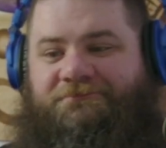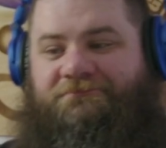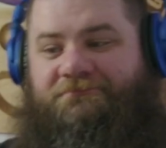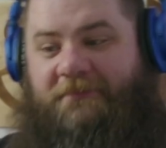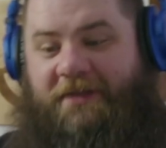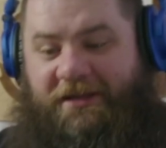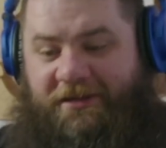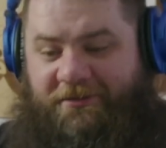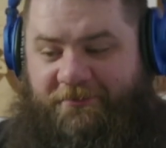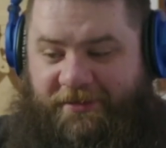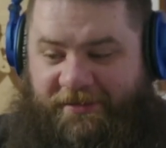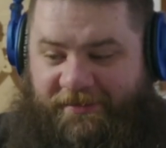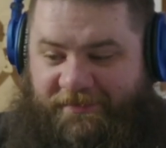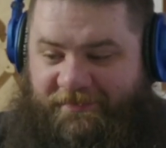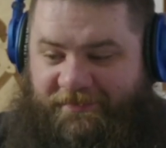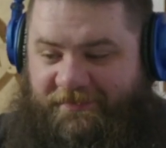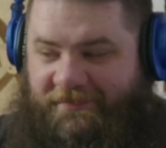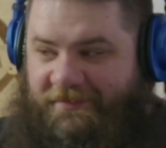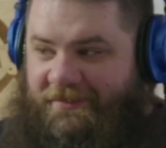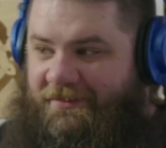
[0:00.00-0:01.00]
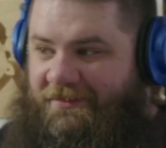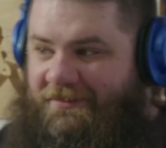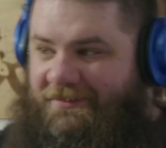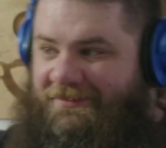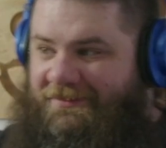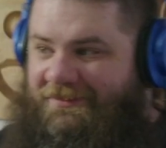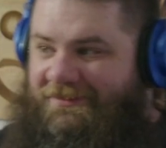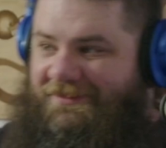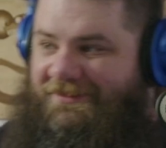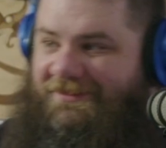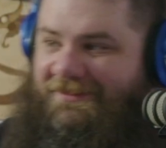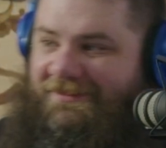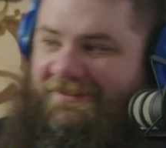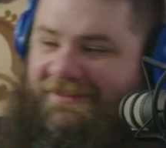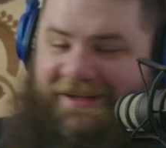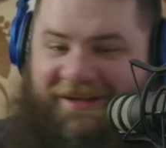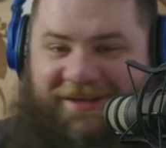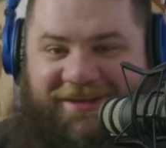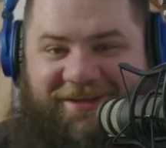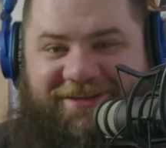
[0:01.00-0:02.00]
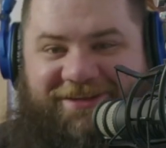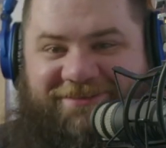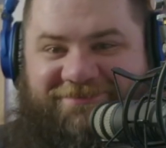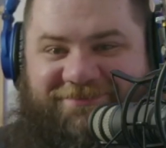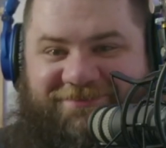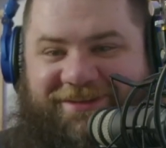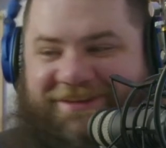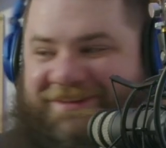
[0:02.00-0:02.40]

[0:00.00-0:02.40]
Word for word: anyways, I am. Yeah,